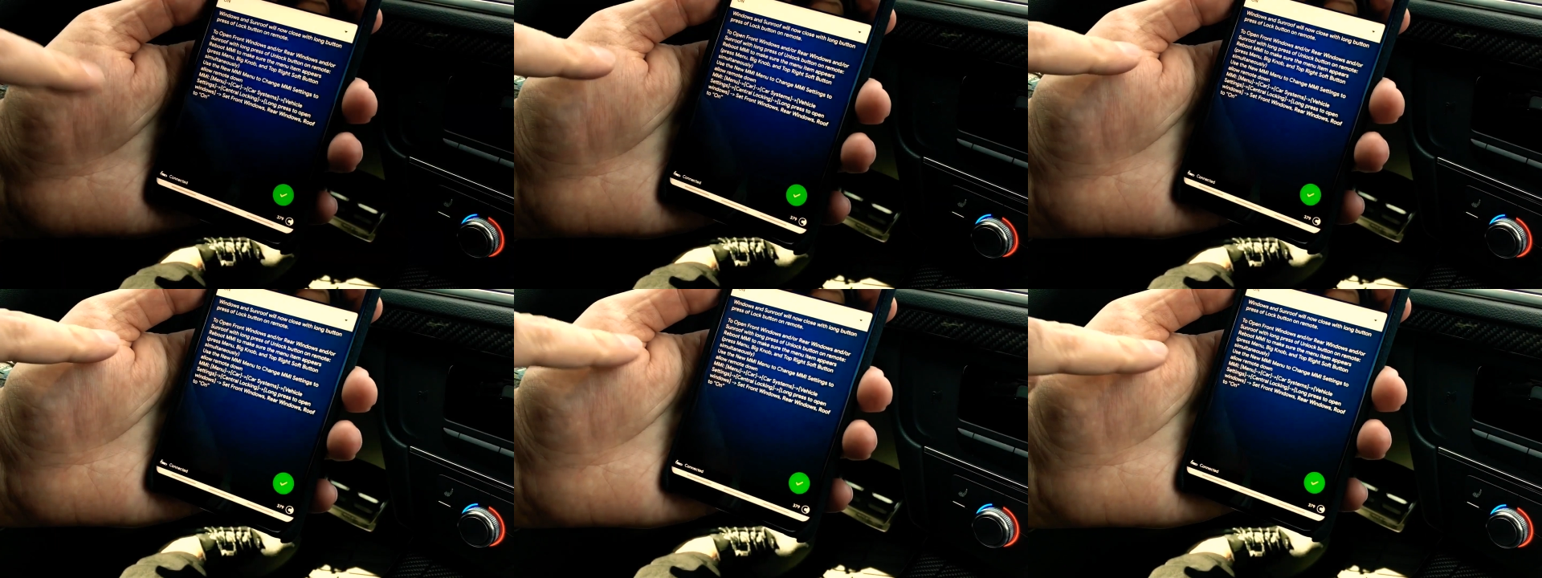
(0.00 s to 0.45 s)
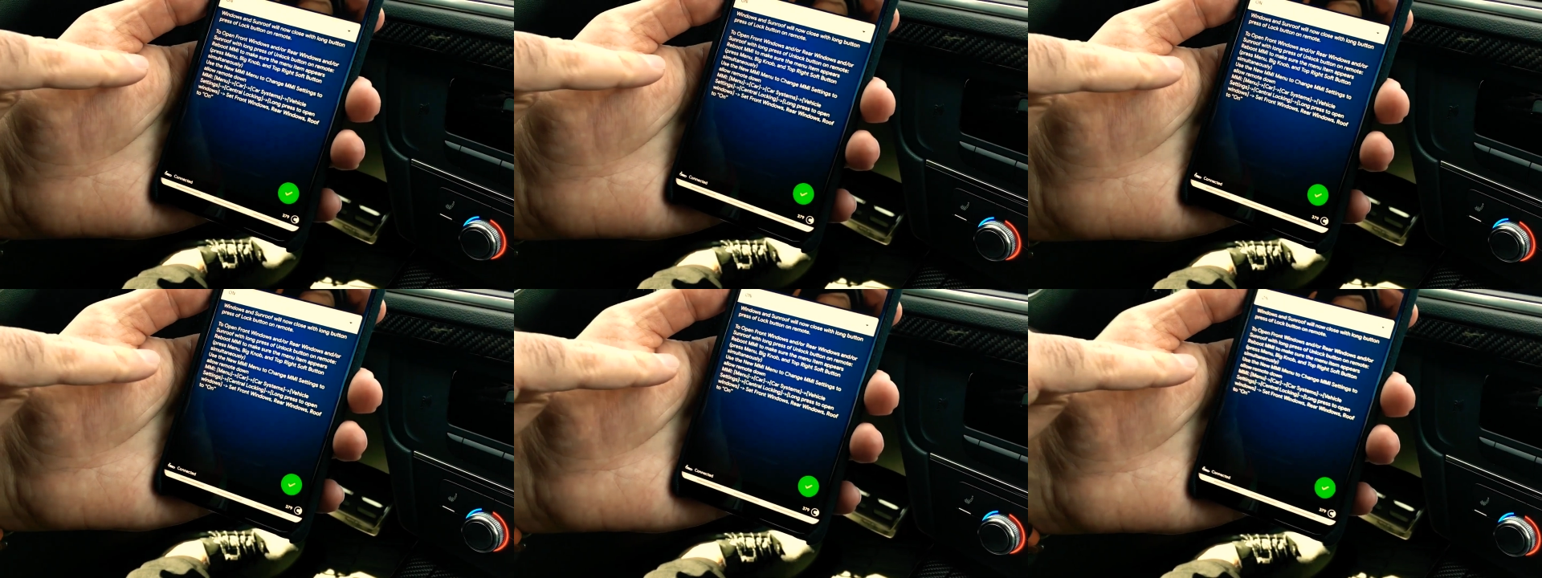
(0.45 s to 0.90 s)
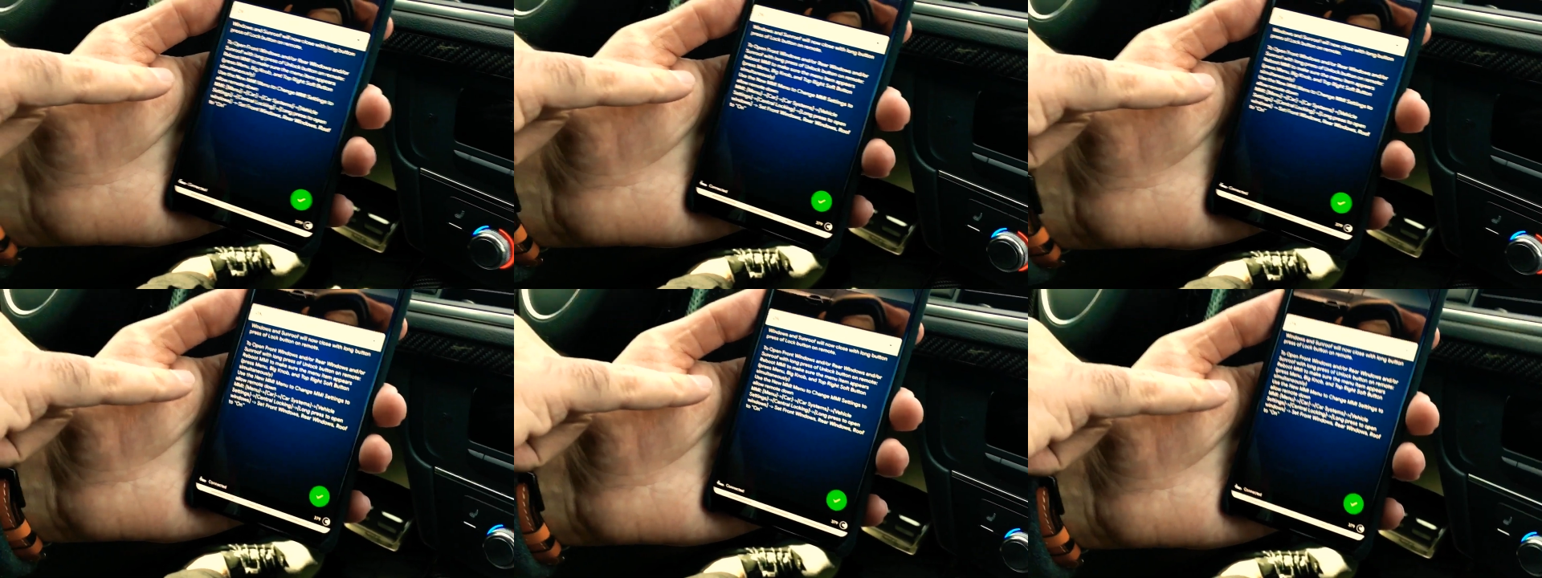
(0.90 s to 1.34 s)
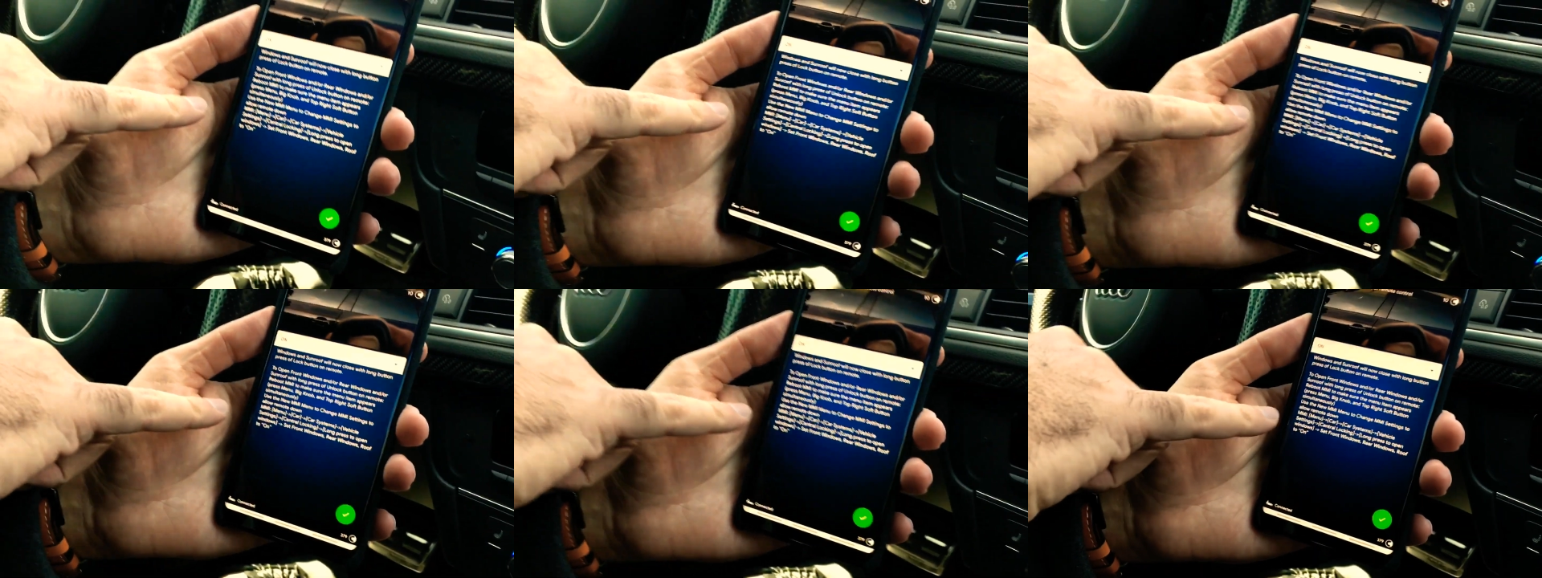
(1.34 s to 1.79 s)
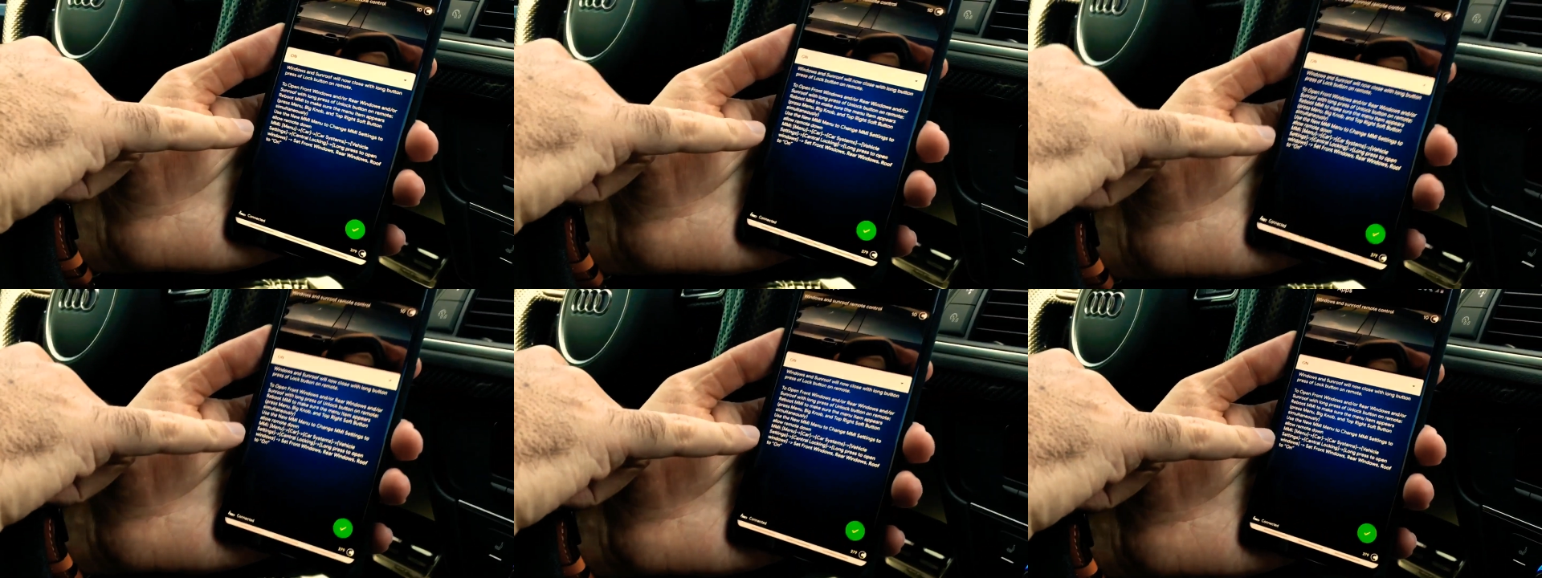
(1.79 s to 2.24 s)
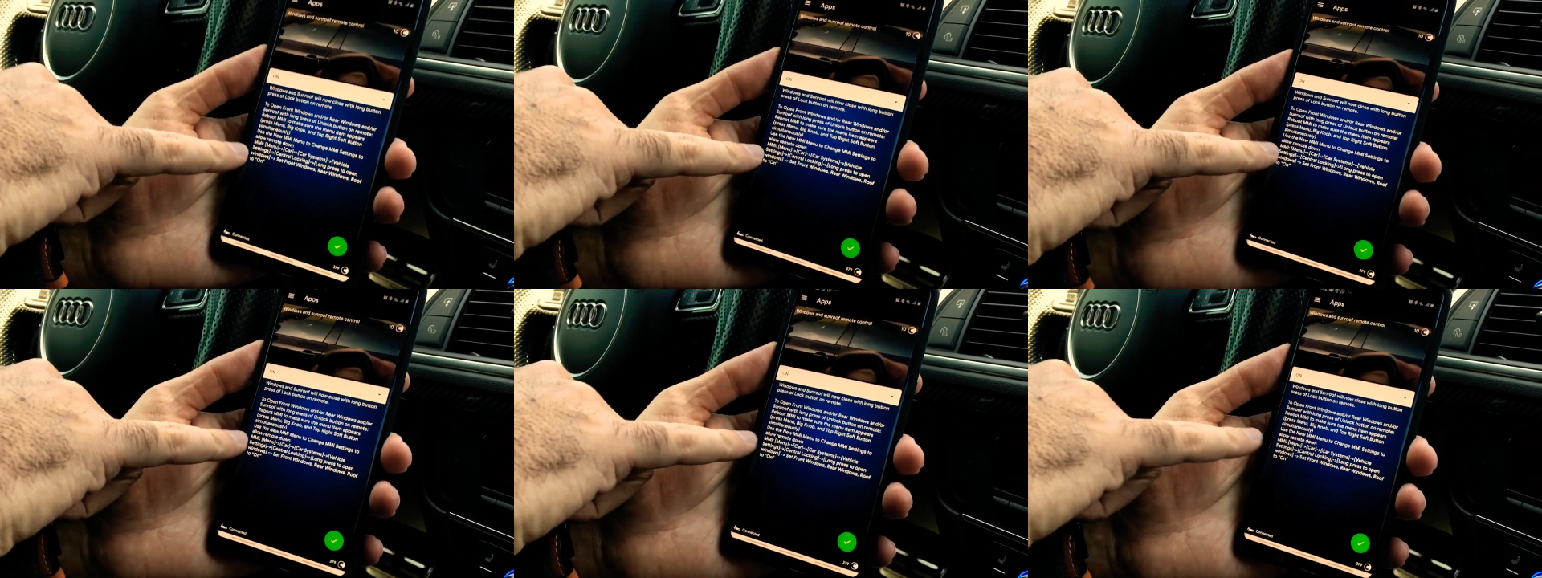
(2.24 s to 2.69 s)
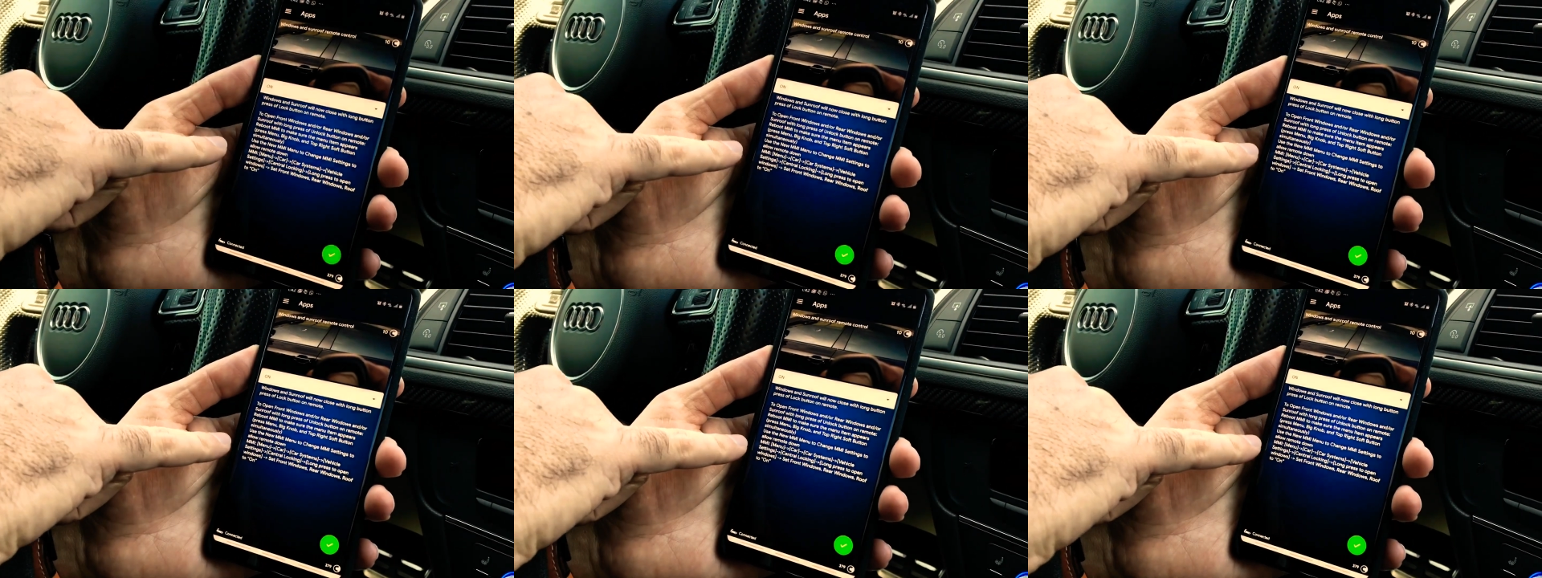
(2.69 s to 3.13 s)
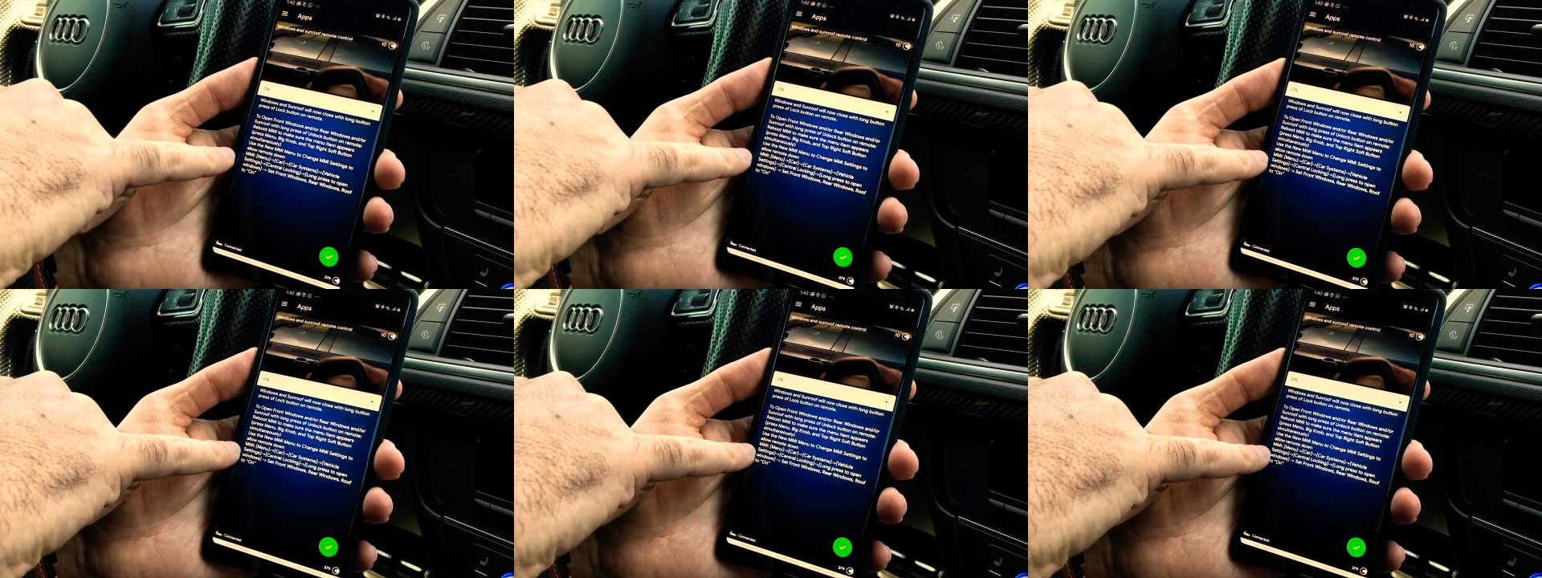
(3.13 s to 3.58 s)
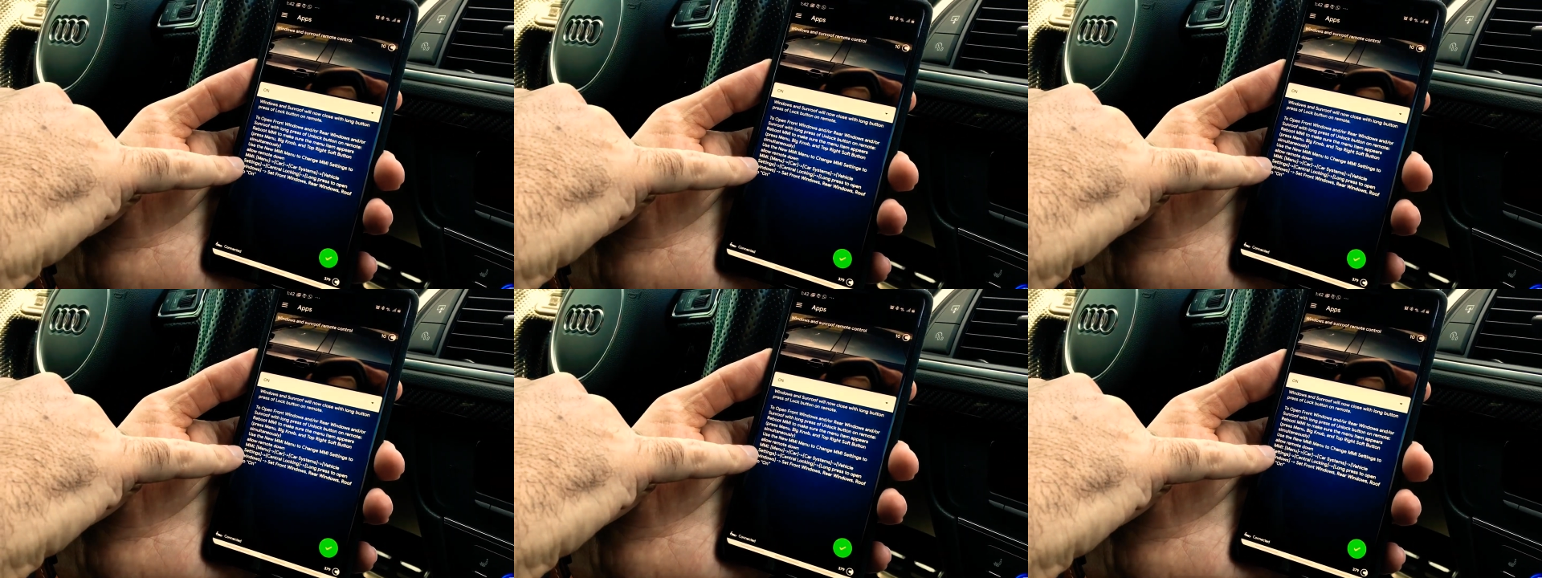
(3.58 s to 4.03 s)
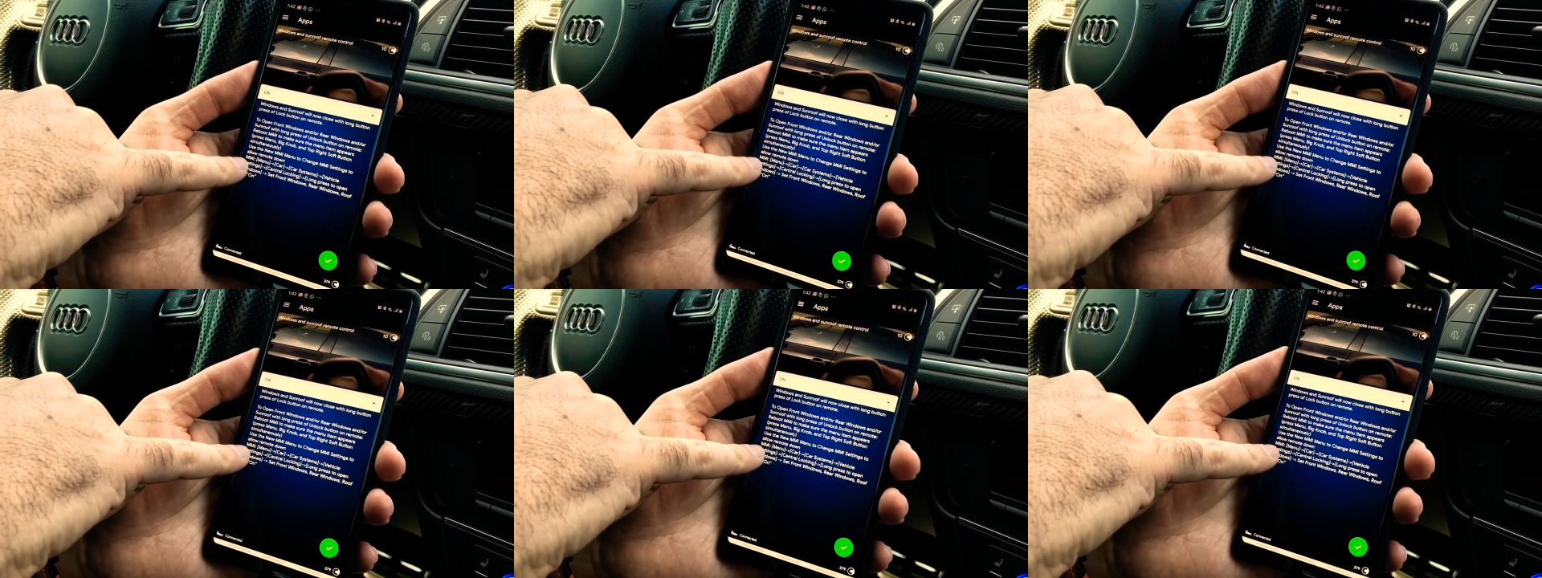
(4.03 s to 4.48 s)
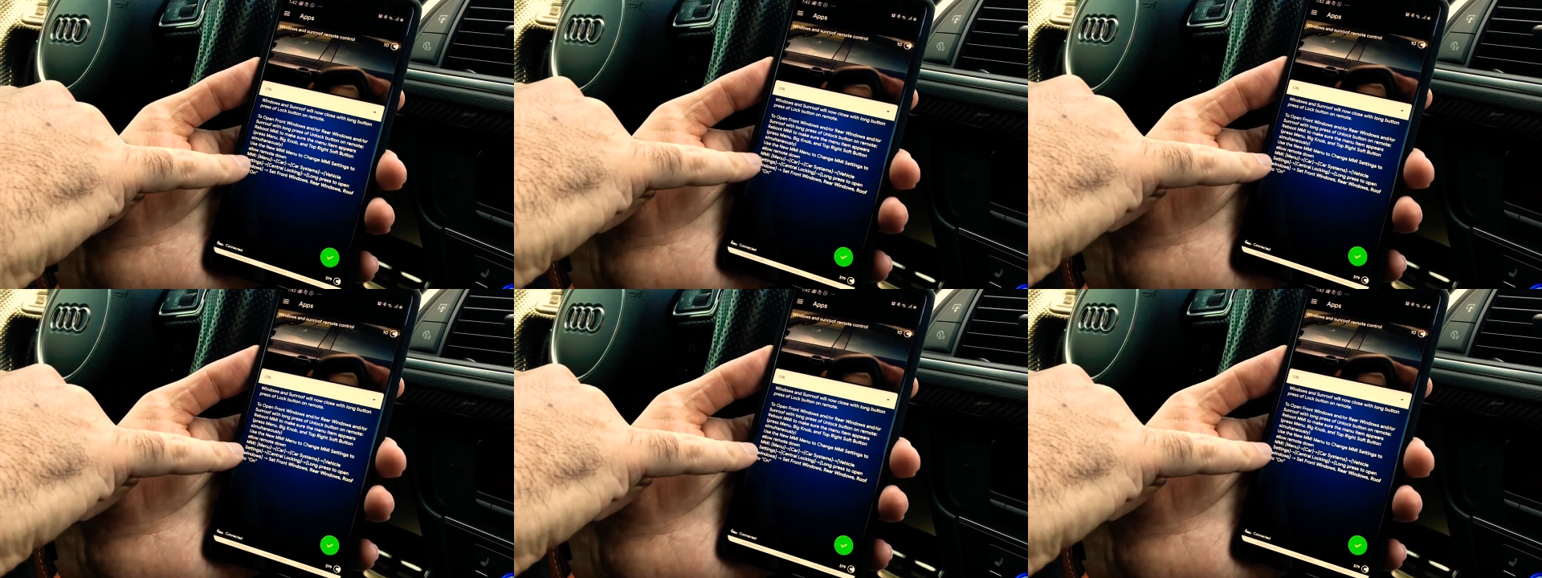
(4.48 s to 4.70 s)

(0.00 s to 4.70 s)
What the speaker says: Nobody's mouth can be seen.